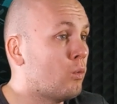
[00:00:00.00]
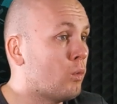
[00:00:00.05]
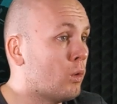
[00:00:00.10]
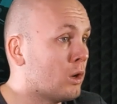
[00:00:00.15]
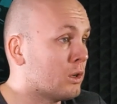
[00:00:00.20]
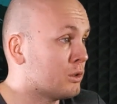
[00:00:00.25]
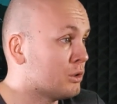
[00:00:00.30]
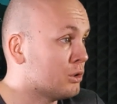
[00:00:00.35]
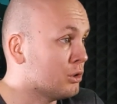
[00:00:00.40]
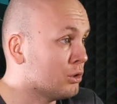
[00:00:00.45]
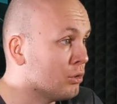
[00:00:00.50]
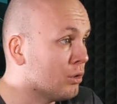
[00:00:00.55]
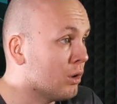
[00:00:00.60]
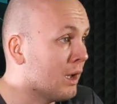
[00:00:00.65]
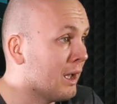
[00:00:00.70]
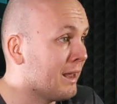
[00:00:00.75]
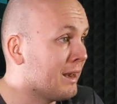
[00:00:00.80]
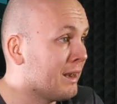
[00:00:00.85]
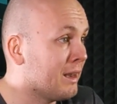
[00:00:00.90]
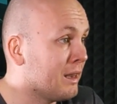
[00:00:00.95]
what you
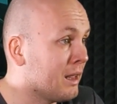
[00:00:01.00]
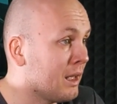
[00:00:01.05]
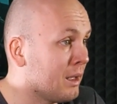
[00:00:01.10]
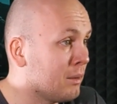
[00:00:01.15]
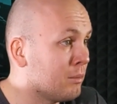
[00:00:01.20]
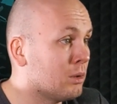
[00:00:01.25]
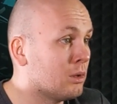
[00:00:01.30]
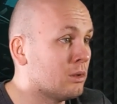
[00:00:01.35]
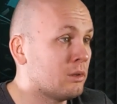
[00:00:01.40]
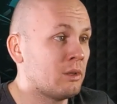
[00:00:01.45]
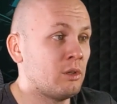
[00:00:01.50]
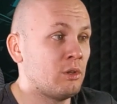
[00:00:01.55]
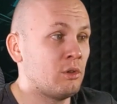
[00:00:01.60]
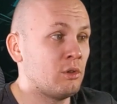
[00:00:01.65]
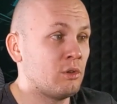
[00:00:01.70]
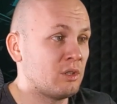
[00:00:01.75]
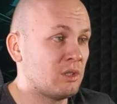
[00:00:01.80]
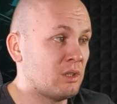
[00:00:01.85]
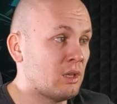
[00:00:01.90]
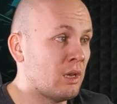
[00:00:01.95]
had enabled in
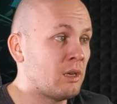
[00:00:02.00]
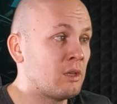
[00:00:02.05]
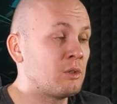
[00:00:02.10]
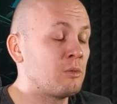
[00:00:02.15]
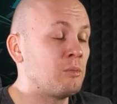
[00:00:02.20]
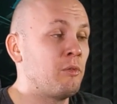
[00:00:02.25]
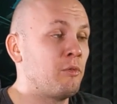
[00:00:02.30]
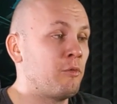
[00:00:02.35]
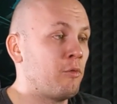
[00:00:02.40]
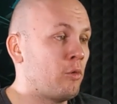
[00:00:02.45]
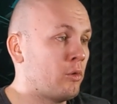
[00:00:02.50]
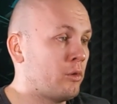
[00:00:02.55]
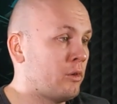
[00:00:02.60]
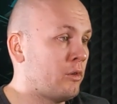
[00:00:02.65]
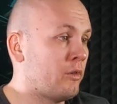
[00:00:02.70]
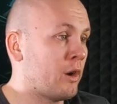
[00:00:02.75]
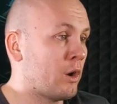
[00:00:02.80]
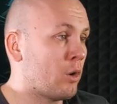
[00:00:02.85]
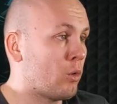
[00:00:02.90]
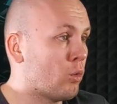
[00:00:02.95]
your settings before
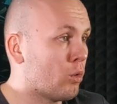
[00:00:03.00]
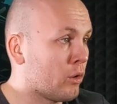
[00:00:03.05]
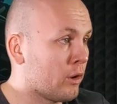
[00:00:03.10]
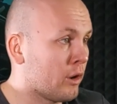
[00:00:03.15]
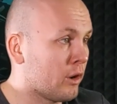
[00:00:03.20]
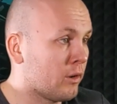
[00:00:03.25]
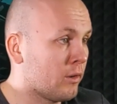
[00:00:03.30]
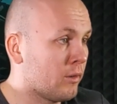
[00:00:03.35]
the recording.